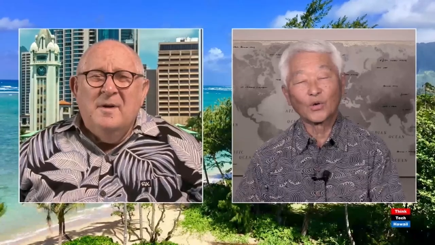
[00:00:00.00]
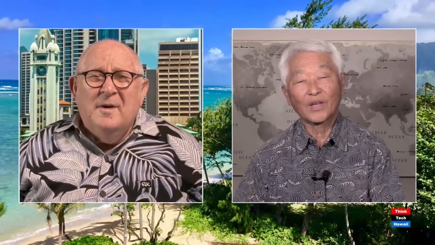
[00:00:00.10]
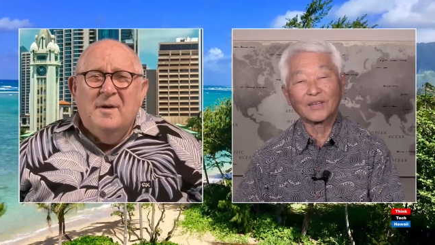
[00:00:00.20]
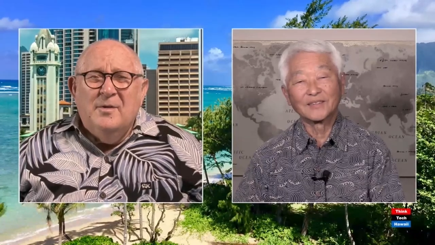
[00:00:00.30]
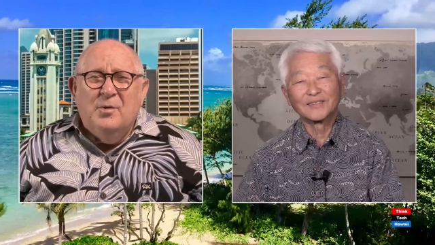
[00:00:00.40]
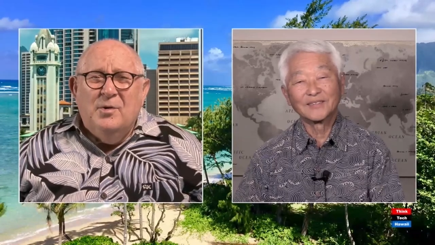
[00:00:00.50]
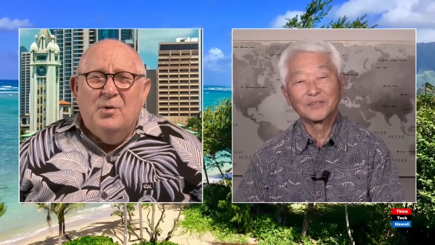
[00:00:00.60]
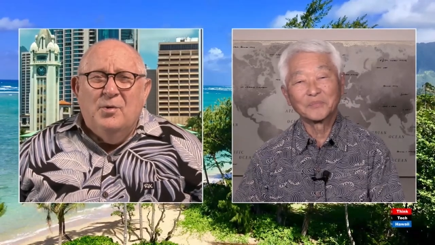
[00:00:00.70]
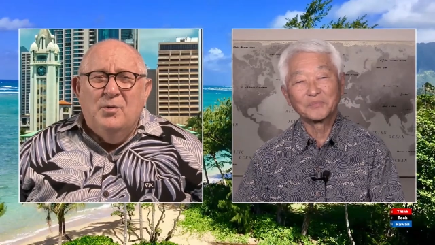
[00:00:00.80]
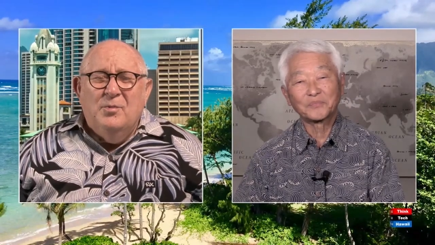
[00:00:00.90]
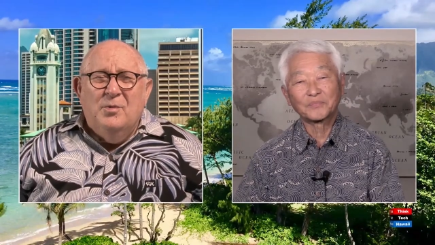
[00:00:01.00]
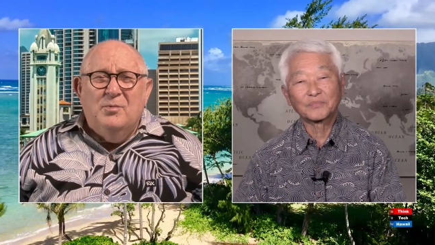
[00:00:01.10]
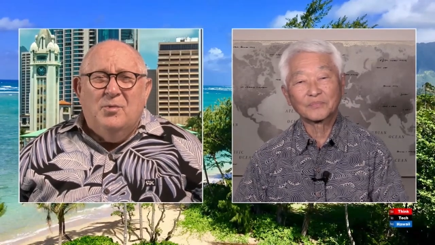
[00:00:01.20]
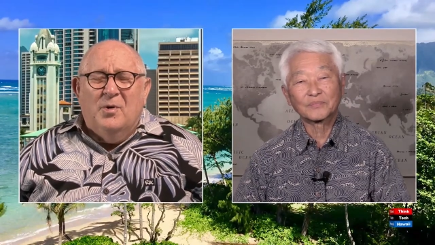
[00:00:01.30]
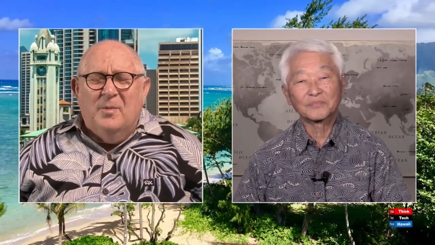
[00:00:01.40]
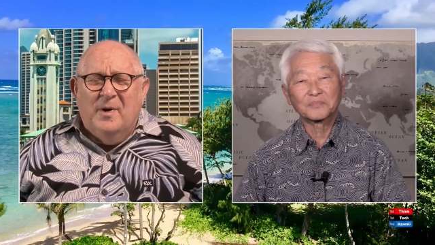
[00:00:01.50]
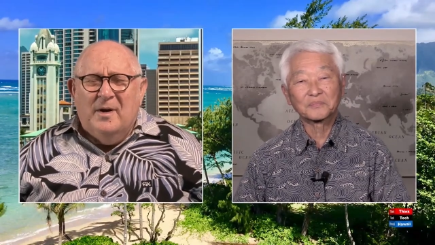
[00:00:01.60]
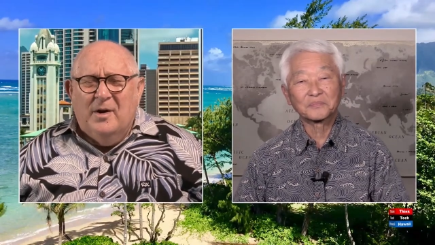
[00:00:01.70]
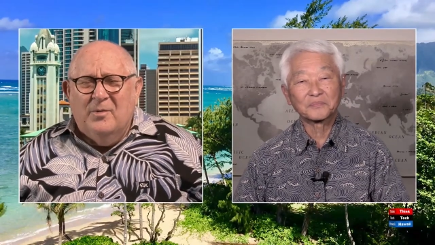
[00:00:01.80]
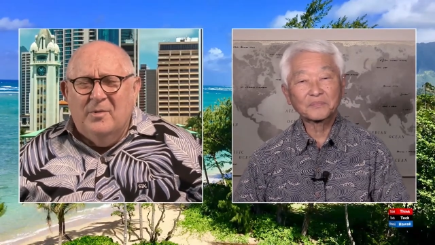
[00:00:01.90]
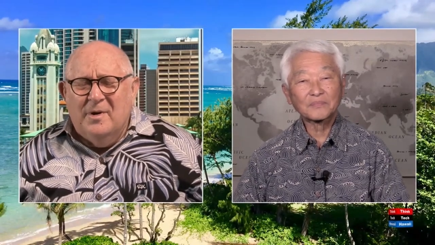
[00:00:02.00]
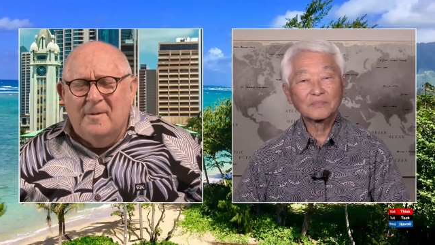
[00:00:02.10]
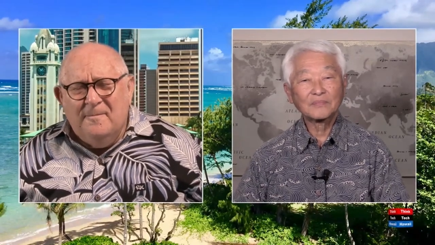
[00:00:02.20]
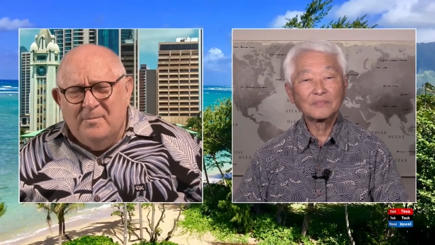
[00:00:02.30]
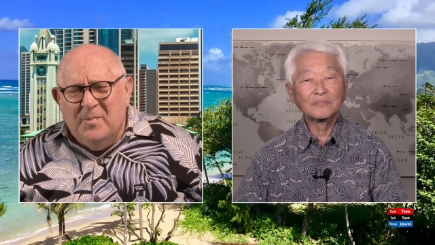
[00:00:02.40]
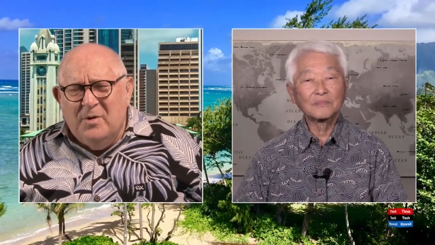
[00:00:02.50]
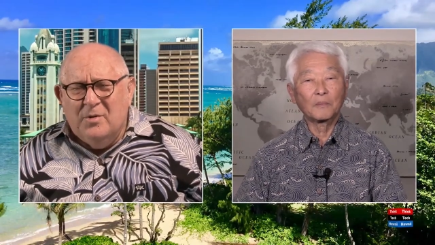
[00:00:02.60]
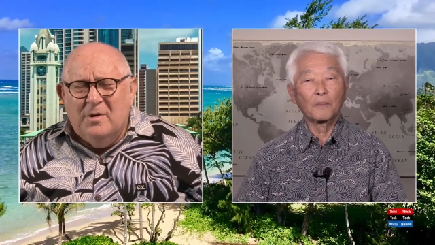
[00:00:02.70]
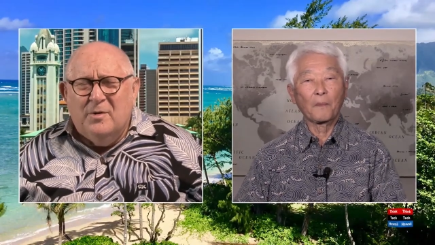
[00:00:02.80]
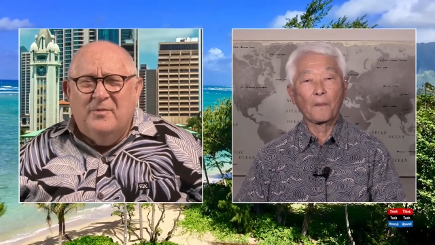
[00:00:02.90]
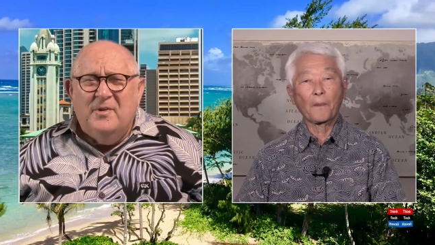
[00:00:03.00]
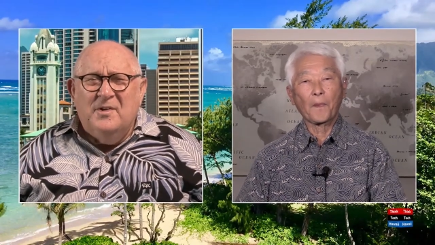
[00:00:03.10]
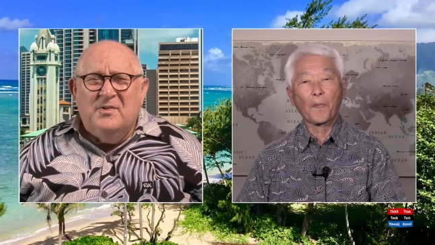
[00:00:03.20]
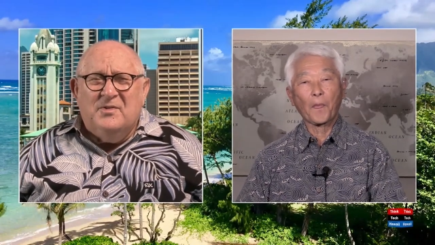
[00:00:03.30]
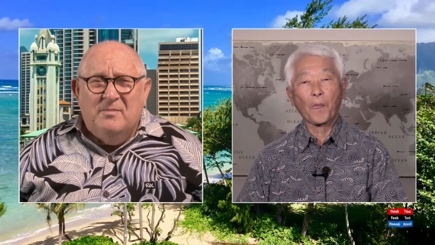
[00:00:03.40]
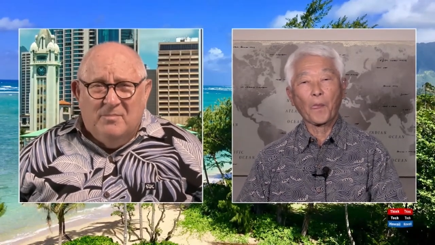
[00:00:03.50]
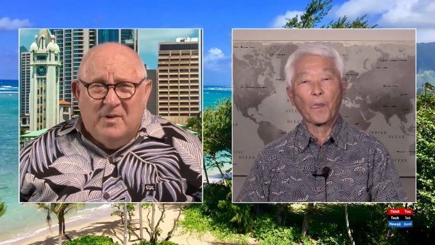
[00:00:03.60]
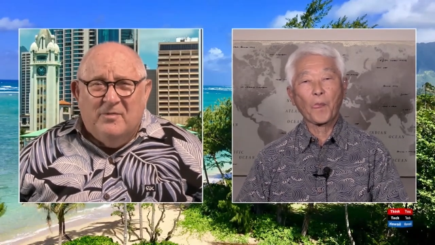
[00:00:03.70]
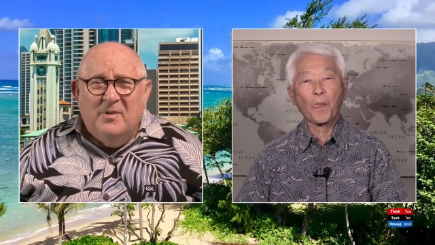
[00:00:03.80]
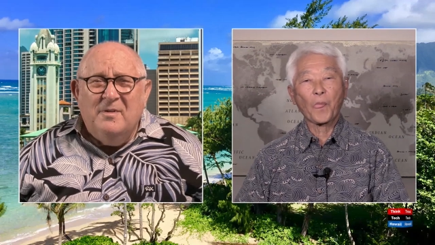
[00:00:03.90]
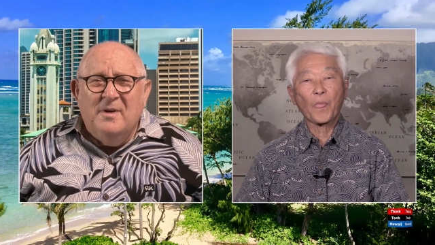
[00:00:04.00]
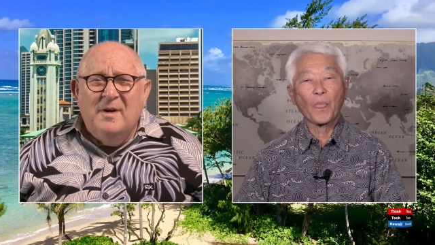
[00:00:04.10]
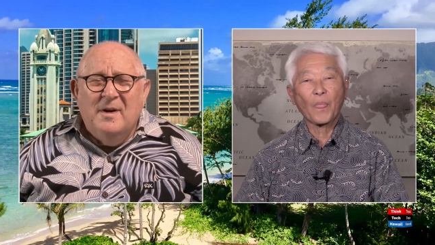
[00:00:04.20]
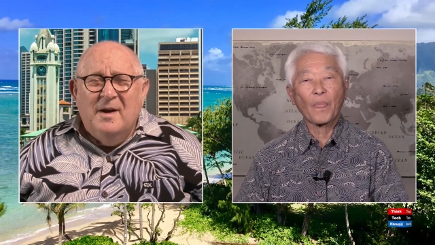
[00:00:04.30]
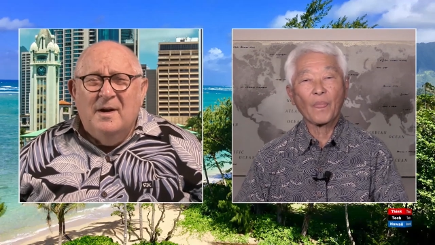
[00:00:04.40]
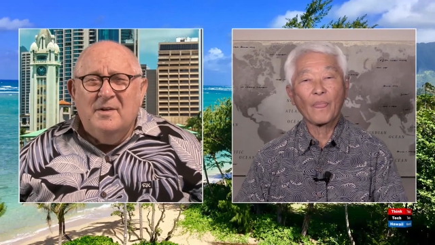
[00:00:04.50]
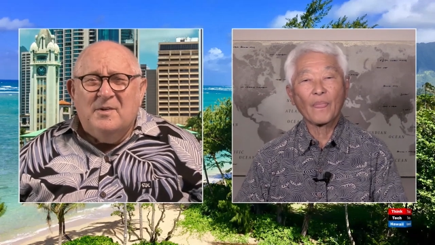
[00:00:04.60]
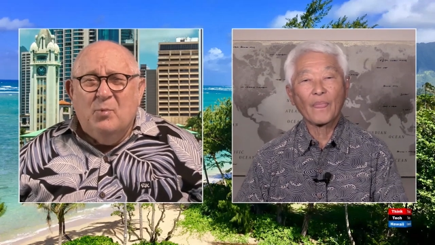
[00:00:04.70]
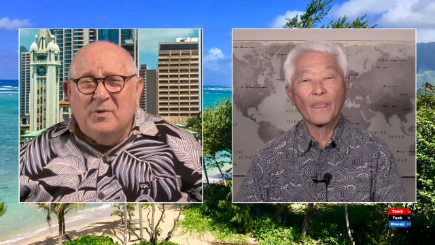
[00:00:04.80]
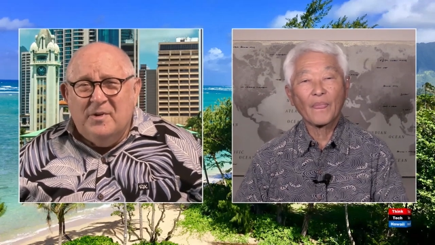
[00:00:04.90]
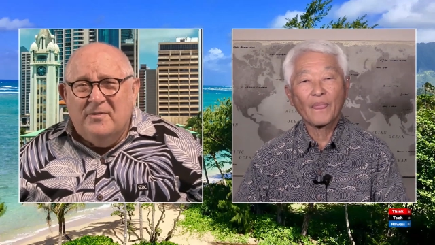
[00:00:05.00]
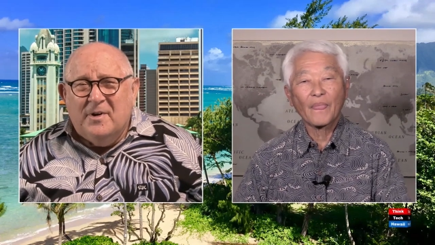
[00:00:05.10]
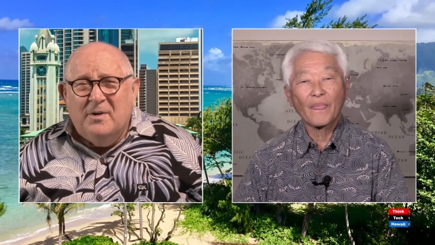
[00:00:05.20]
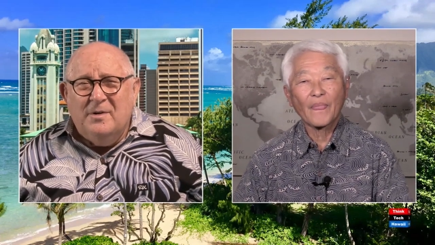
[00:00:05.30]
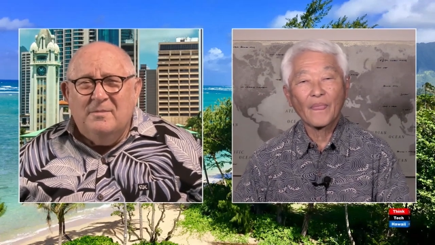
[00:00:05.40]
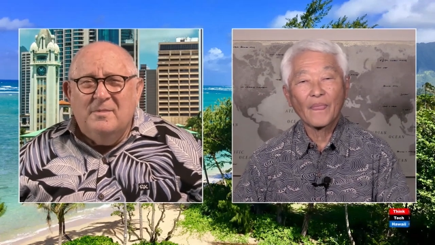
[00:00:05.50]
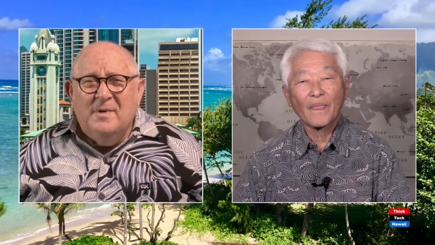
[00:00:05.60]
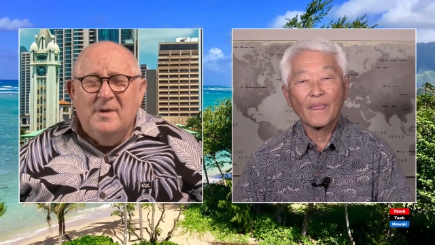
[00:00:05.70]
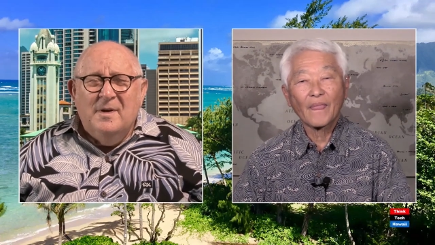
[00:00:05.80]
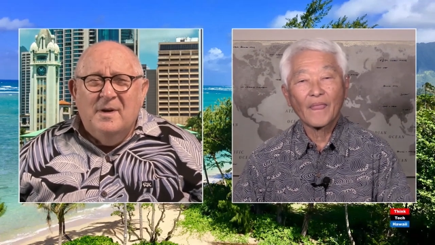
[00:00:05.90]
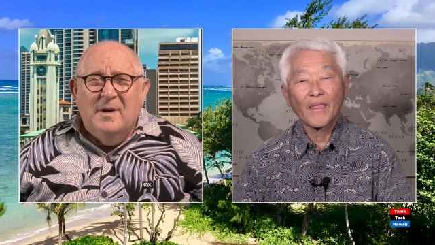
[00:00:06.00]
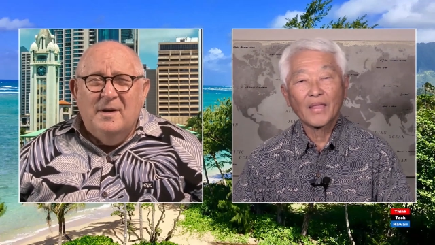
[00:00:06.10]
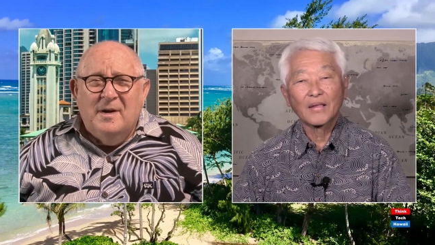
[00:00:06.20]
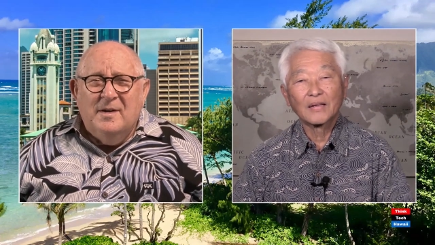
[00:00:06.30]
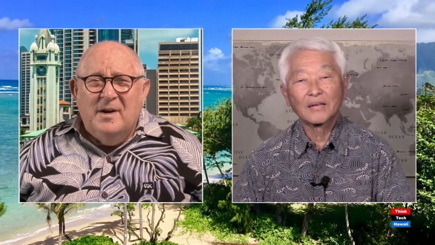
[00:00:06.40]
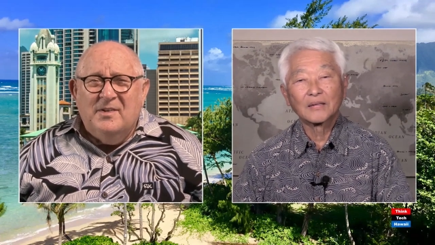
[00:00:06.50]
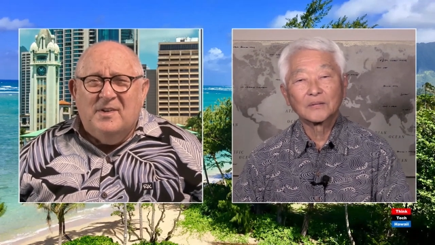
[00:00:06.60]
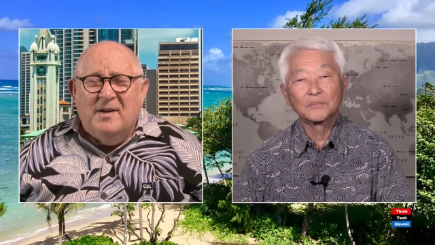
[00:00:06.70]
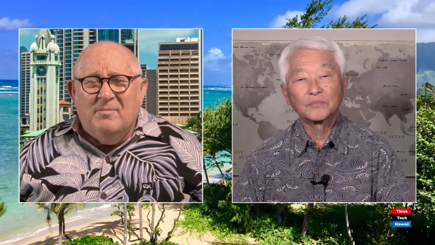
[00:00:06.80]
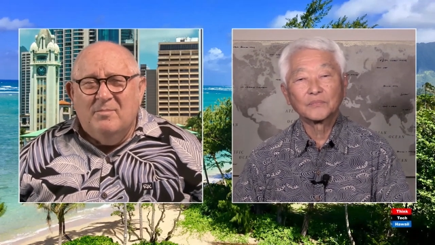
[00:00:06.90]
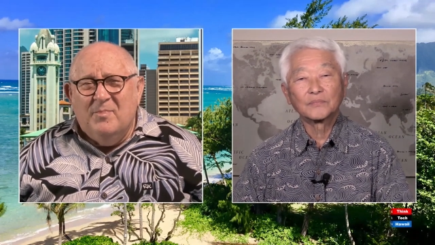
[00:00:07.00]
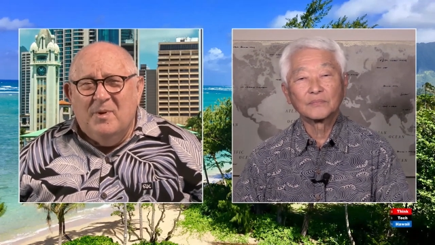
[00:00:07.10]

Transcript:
Speaker 1: Okay. You, you know, you, you talk about how, um, you know, calligraphy is different and it's more difficult. And I guess that